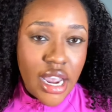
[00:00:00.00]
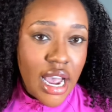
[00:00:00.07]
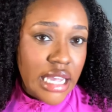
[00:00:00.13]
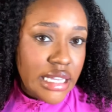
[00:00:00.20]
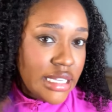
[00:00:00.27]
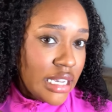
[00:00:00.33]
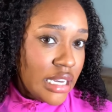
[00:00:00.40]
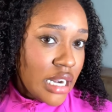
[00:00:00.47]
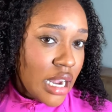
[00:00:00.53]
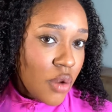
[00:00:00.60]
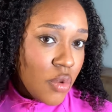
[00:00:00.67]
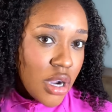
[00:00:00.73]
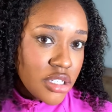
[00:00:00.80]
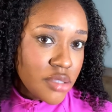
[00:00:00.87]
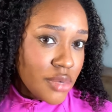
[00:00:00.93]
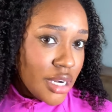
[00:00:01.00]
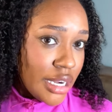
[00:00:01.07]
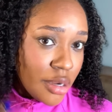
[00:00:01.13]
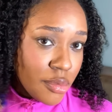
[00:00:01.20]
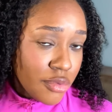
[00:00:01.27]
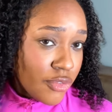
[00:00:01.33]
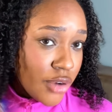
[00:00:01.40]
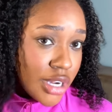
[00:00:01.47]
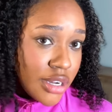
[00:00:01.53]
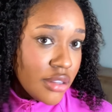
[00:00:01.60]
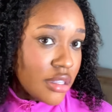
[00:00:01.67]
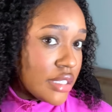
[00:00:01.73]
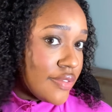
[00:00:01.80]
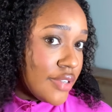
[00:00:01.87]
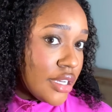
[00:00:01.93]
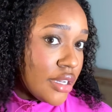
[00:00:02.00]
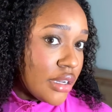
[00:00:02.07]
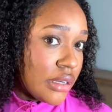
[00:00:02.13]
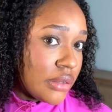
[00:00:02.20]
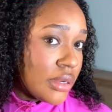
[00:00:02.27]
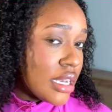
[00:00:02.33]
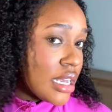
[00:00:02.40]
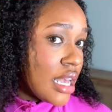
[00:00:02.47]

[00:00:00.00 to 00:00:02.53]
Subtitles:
I did not wash my hair before I did this video.